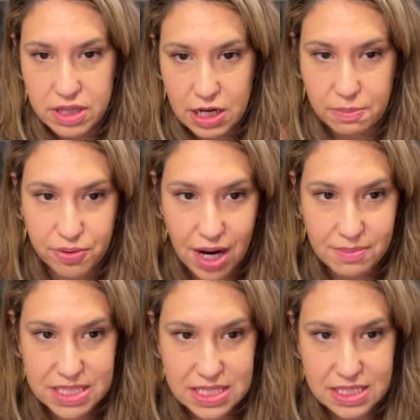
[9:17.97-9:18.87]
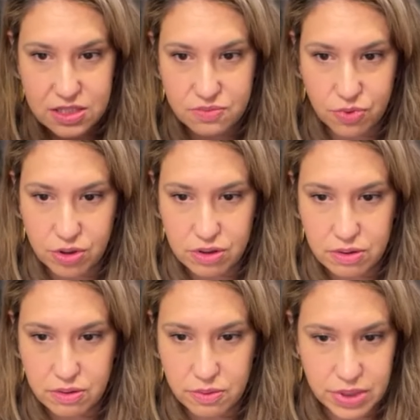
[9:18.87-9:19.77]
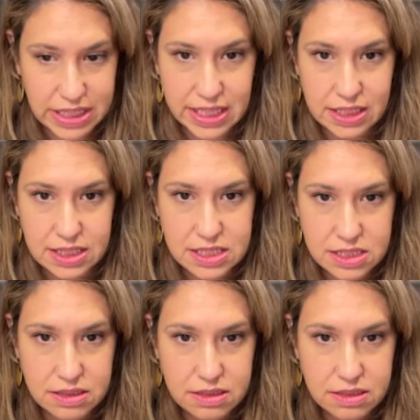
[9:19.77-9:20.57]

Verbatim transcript: their promises were ridiculous.